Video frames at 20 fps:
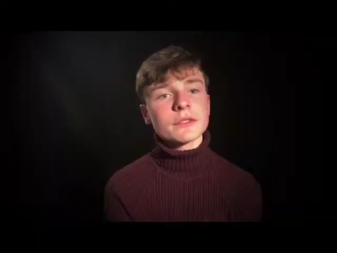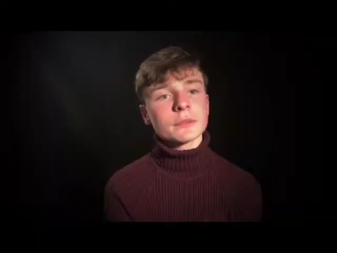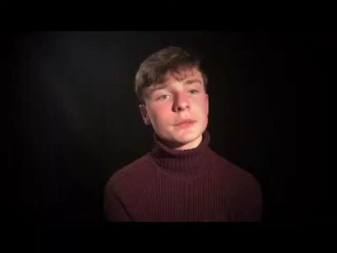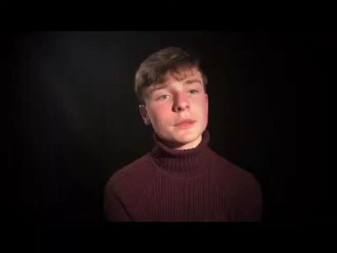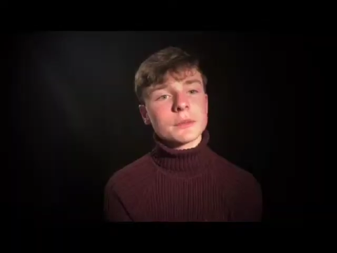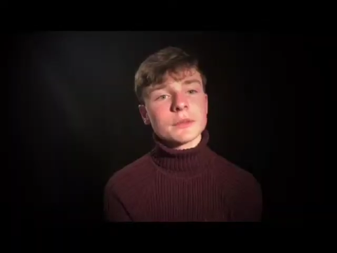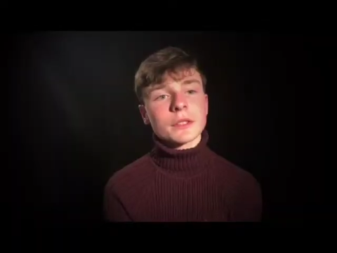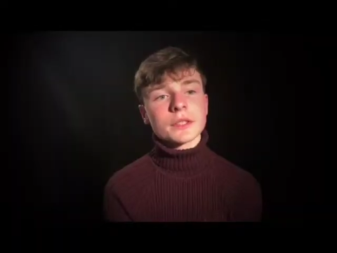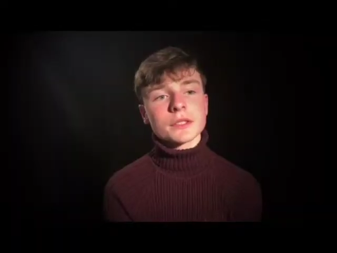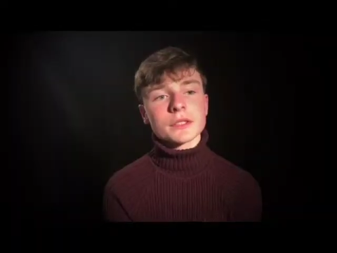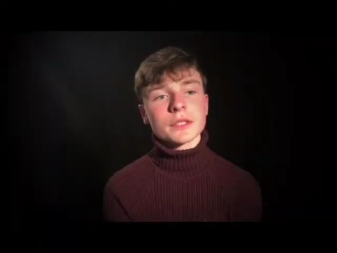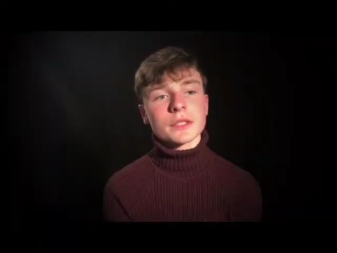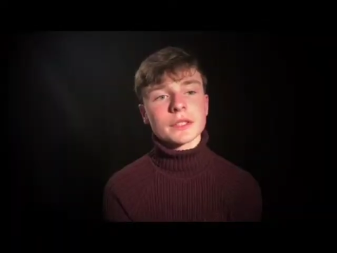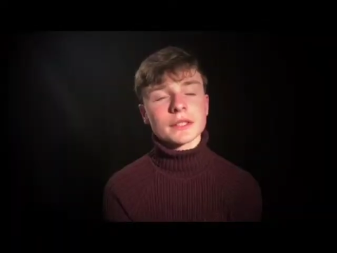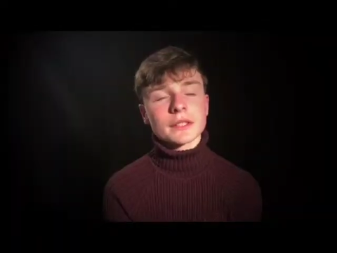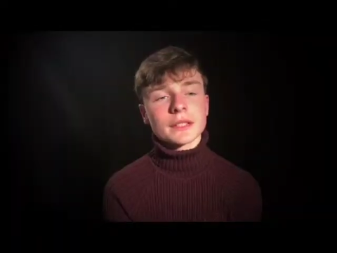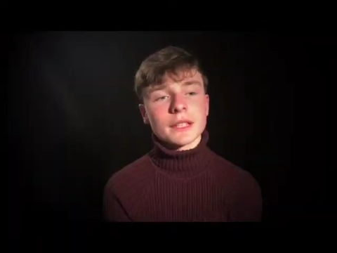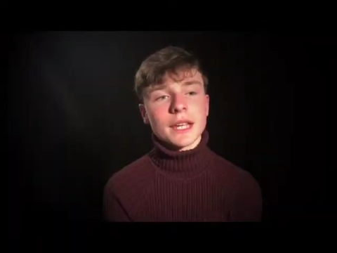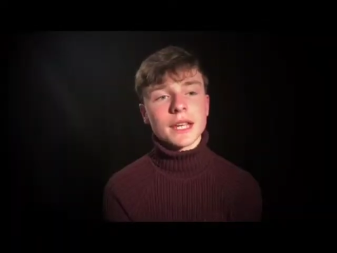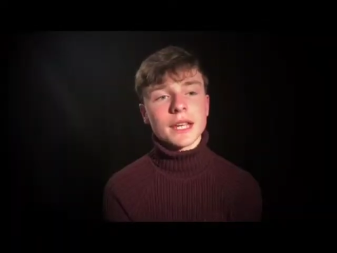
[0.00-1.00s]
for my
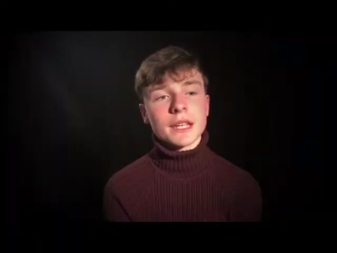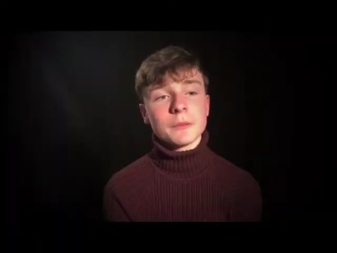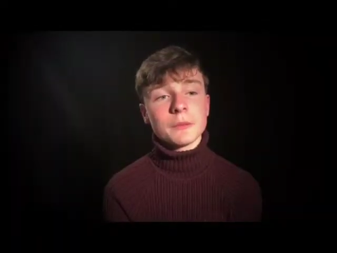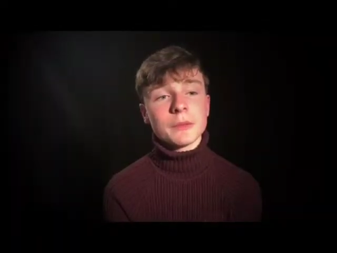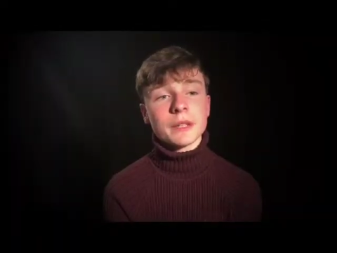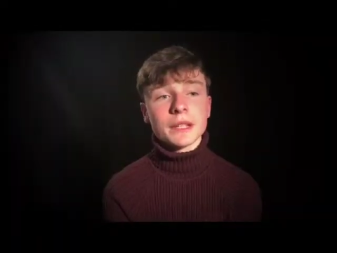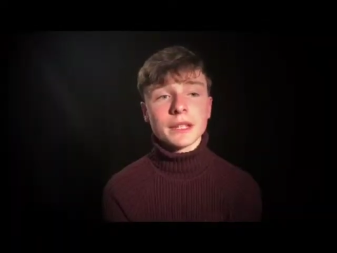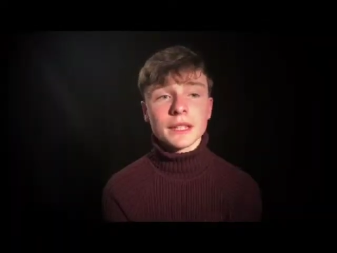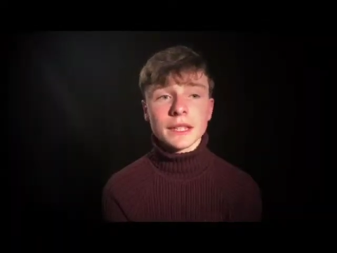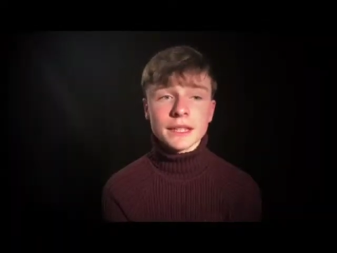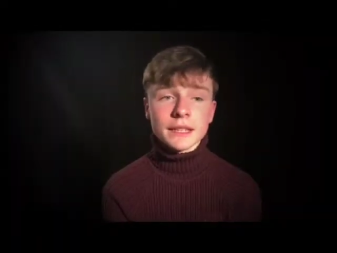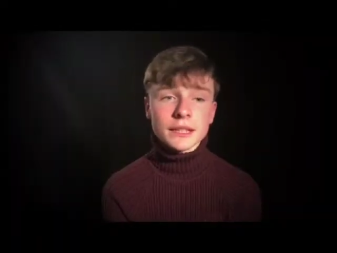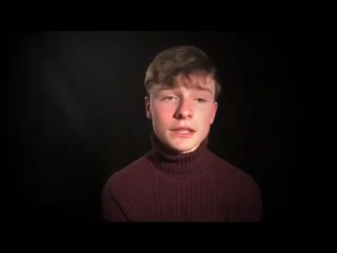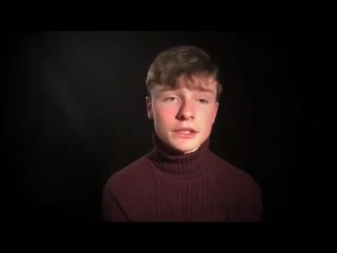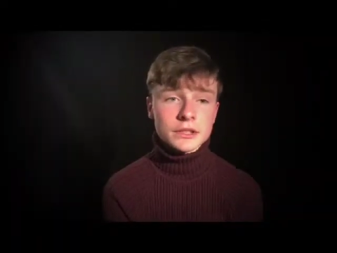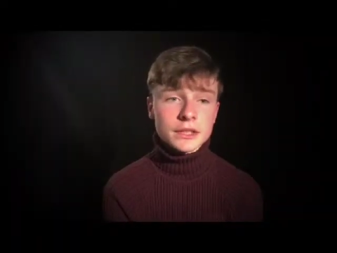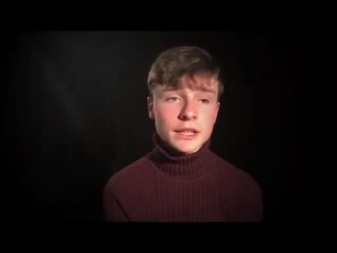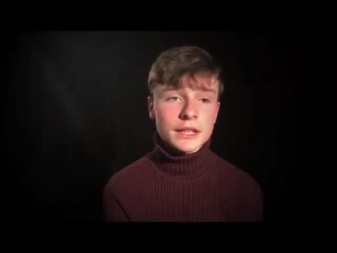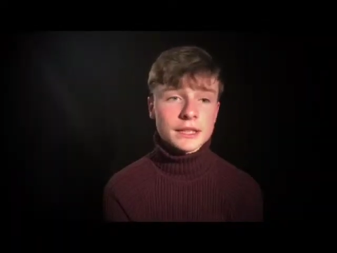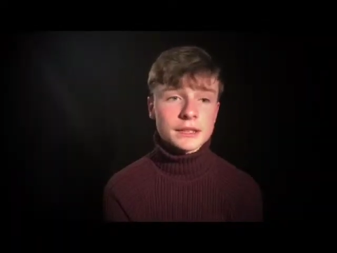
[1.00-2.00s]
project came in
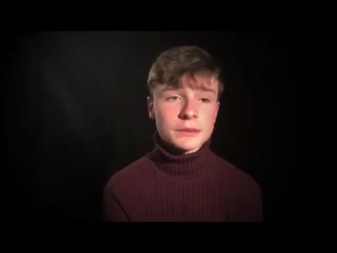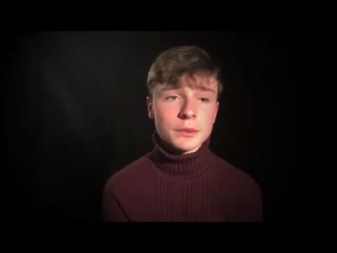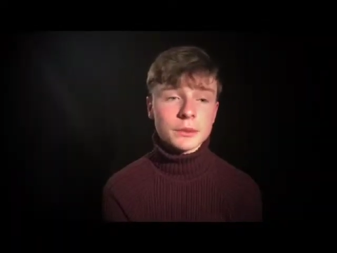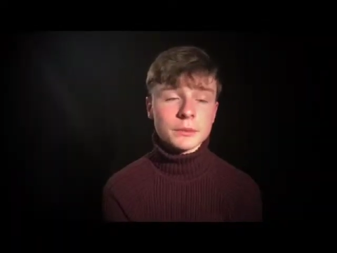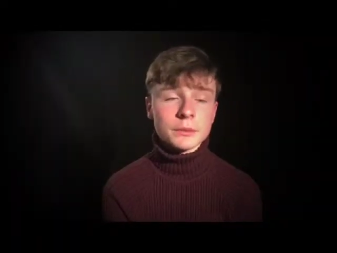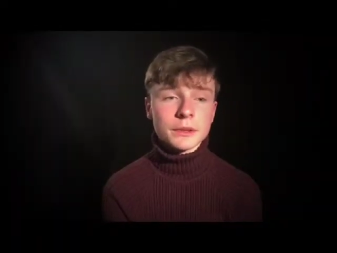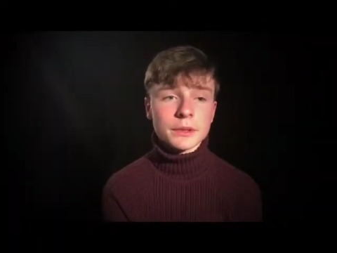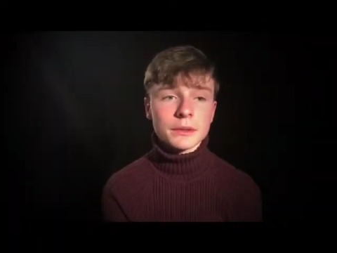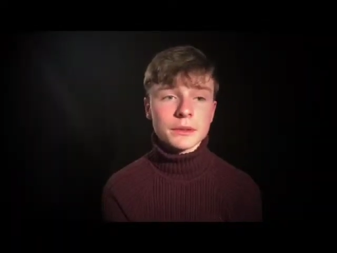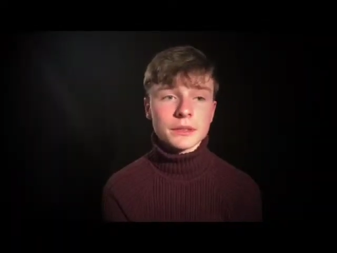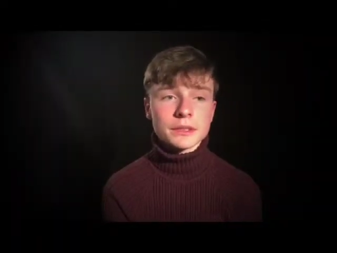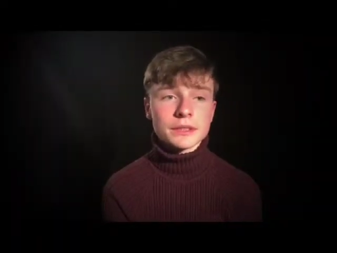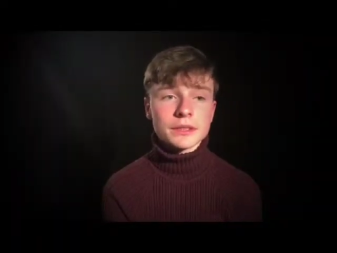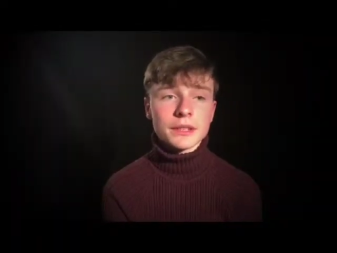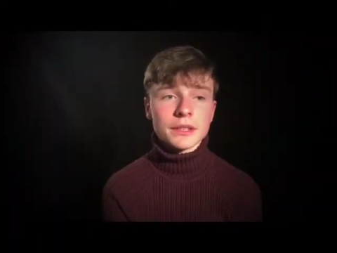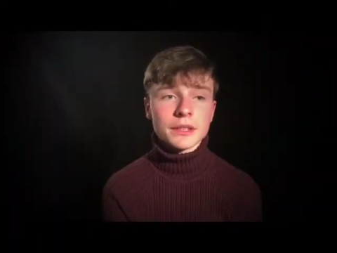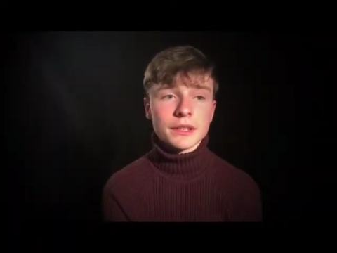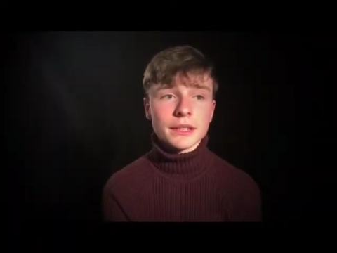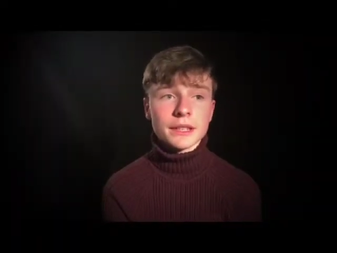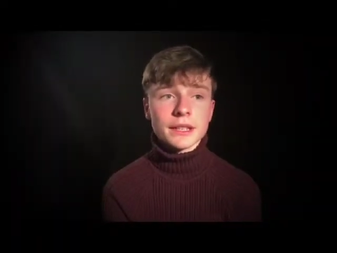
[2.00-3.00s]
English class when we were
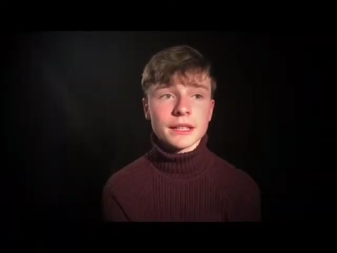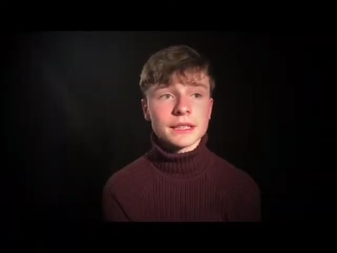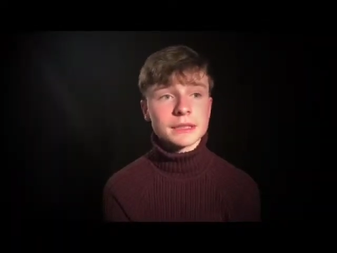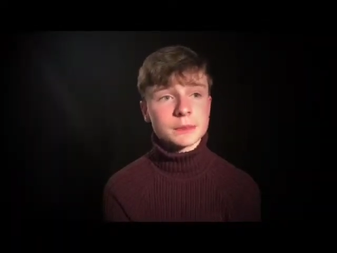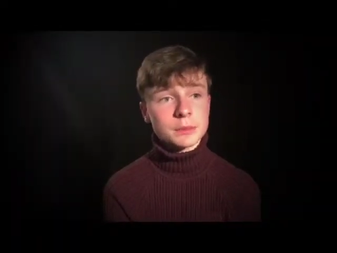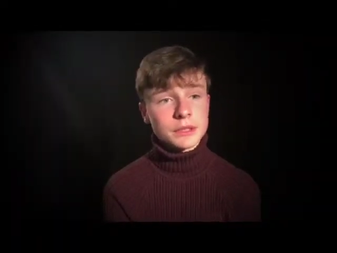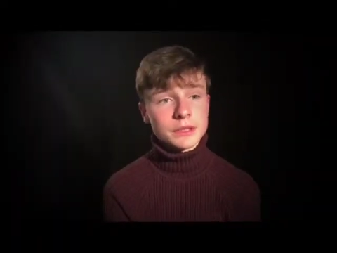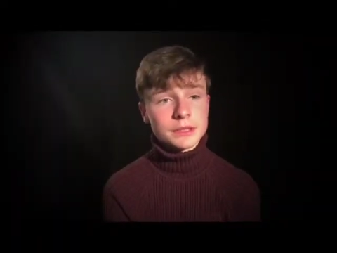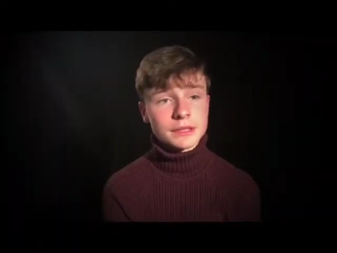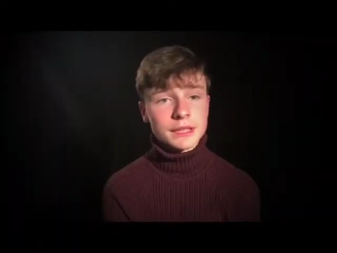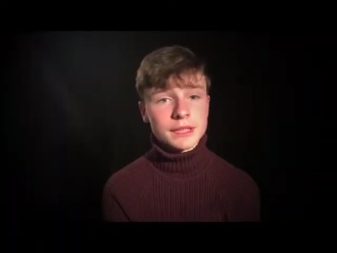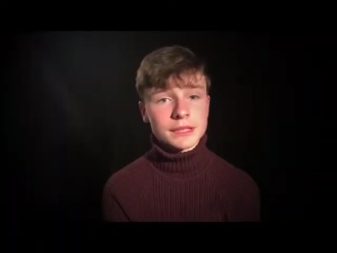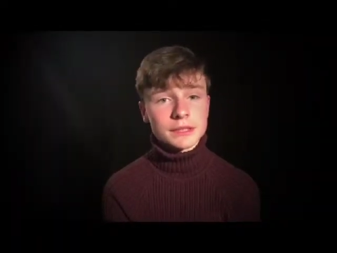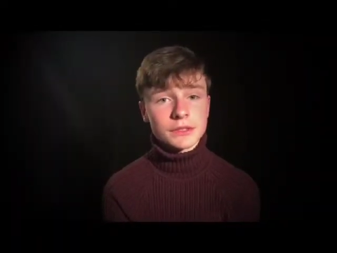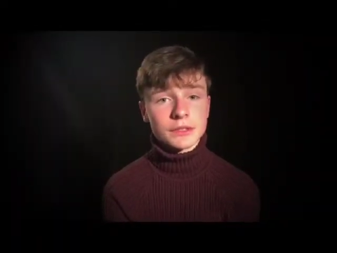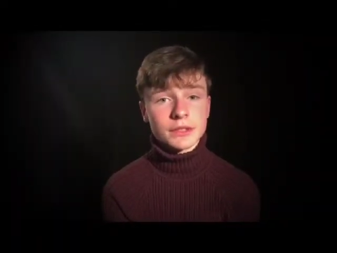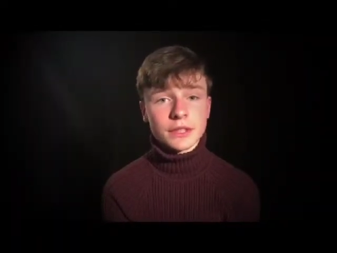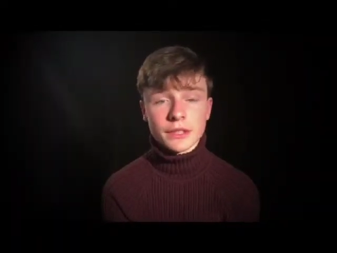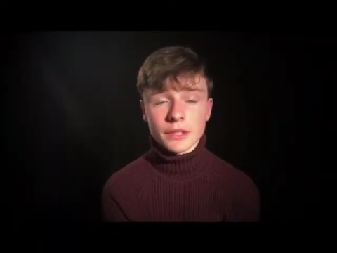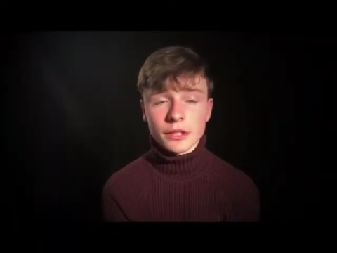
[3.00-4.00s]
studying the Hillsborough
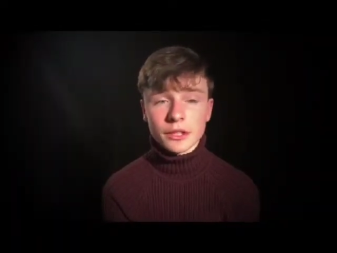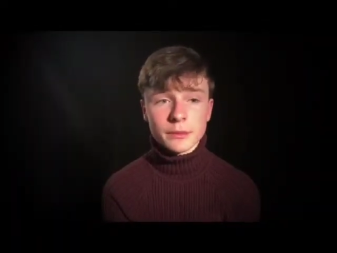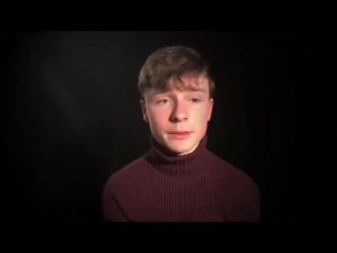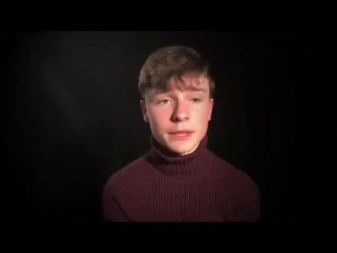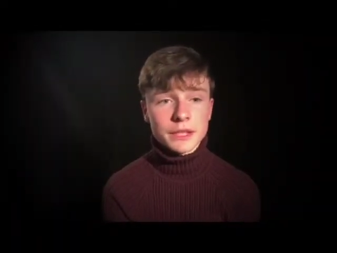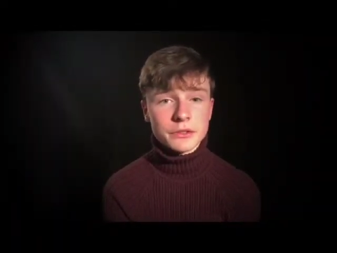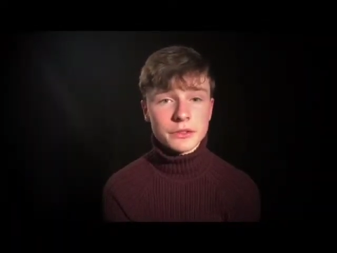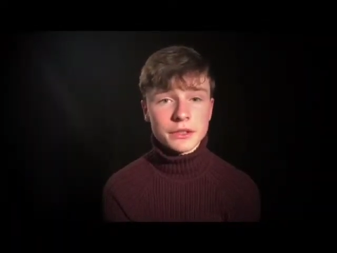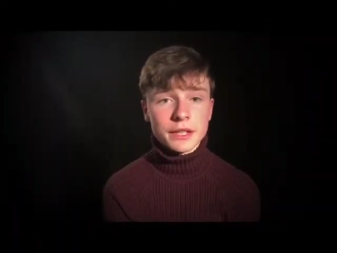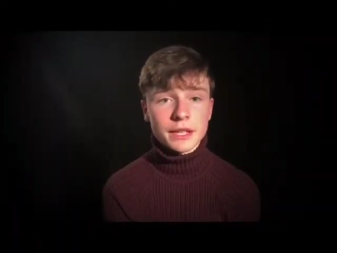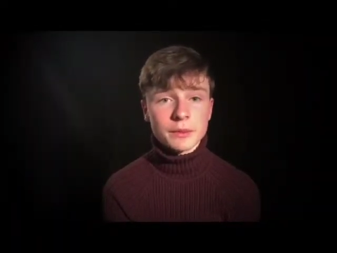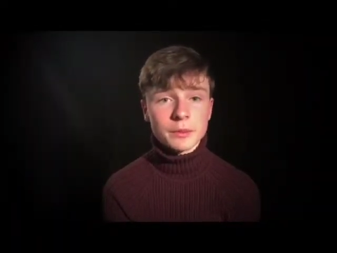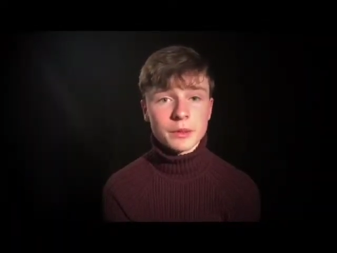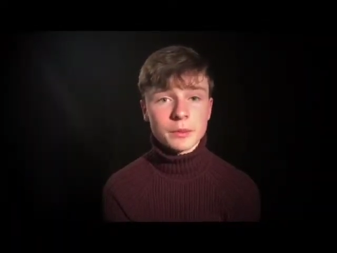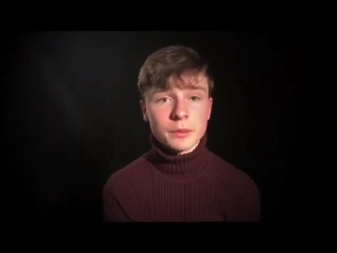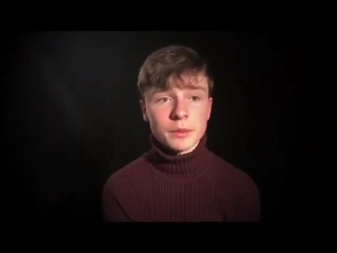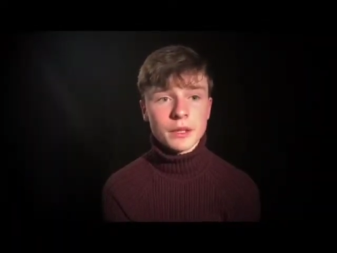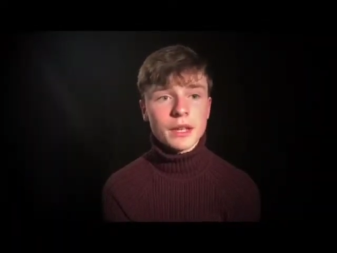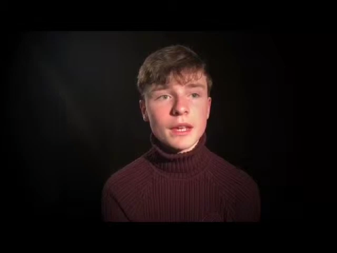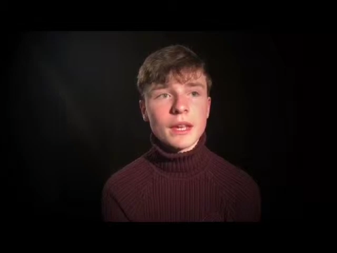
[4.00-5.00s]
disaster and a documentary came up,